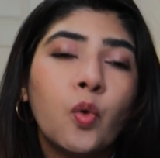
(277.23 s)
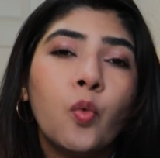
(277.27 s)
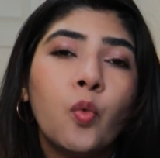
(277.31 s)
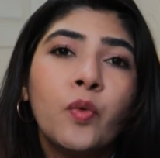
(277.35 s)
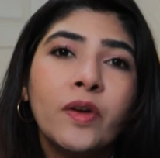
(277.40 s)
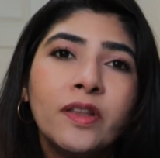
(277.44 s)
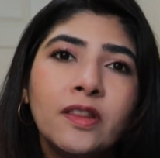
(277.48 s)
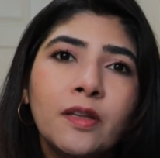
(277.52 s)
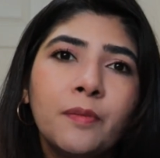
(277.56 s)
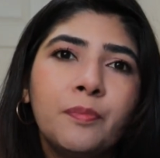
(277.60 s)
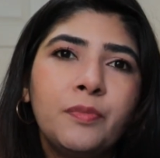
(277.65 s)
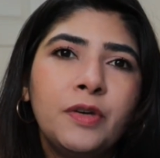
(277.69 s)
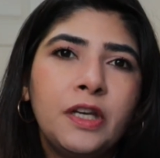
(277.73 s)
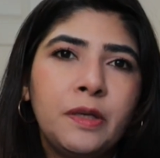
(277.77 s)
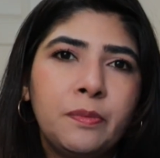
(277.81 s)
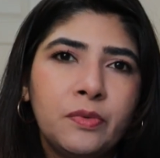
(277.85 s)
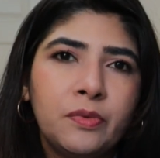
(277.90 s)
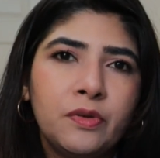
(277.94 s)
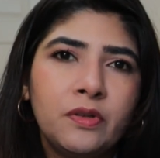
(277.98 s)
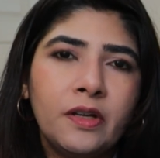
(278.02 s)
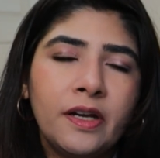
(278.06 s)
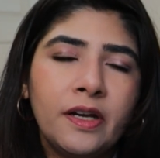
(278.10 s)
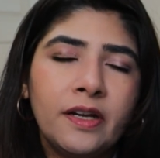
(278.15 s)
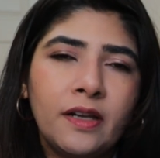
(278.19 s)
with the
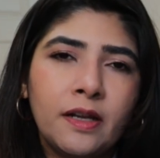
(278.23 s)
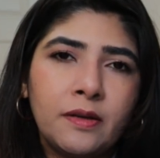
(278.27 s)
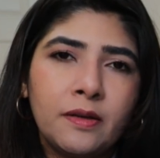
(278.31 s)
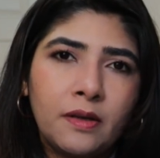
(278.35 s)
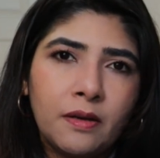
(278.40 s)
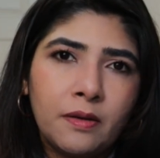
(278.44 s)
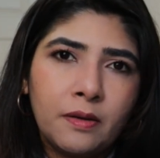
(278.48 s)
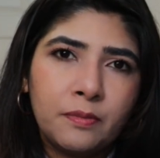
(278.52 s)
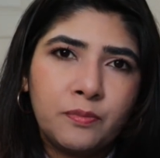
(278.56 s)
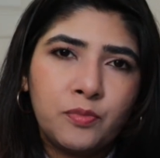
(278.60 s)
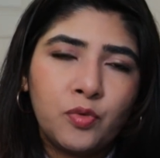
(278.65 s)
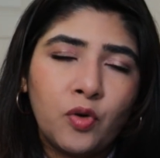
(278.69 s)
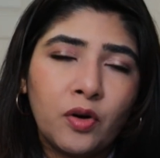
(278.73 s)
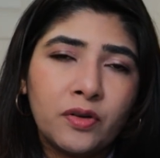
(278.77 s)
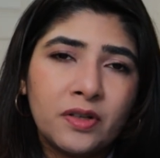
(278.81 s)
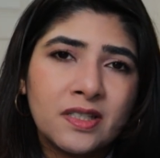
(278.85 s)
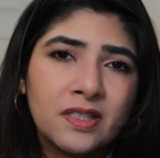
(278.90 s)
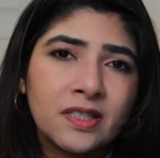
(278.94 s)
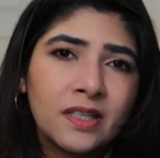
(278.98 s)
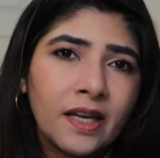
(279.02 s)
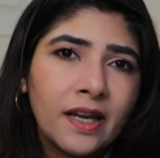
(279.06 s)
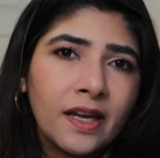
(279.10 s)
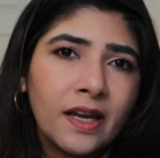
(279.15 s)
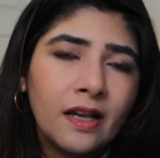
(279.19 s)
people in a broader
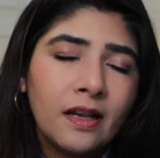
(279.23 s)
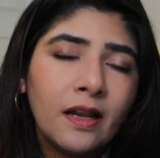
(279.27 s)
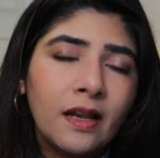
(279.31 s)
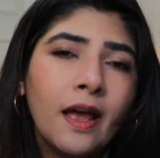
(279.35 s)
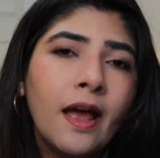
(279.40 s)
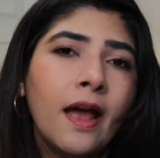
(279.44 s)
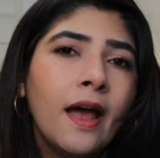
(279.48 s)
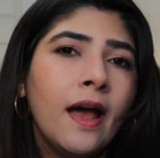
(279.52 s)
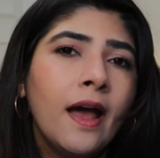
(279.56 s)
scale.